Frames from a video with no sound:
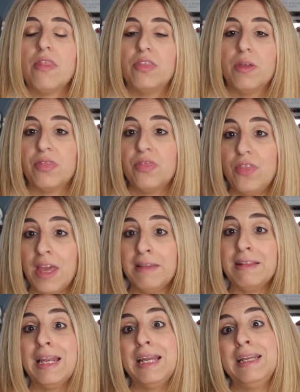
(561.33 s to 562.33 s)
The
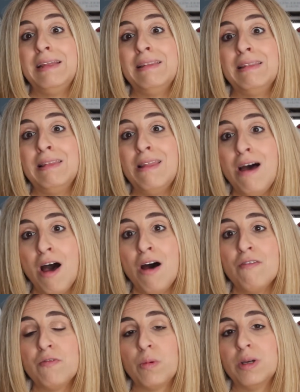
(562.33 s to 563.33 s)
thing that I didn't
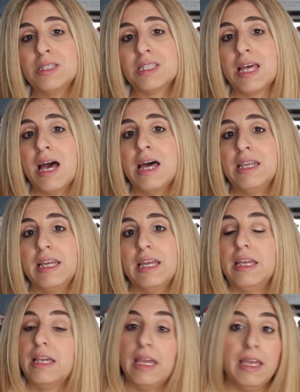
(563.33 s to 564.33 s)
love was that
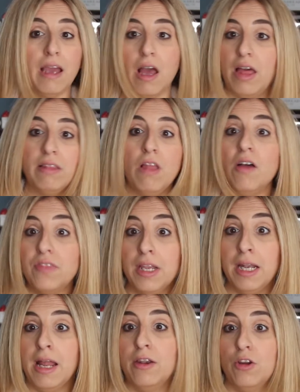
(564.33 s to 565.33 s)
I loved that
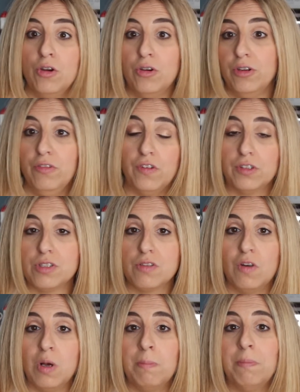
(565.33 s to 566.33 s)
it had a hood, first
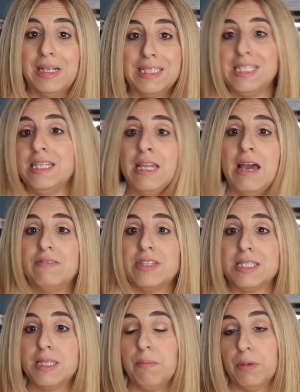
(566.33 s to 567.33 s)
of all, but it didn't have a
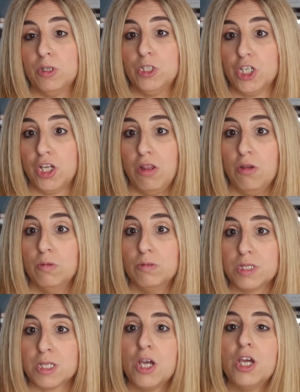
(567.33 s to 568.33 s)
zipper to
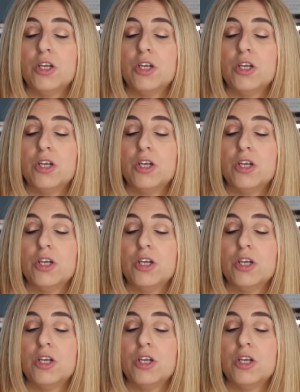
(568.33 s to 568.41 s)
close.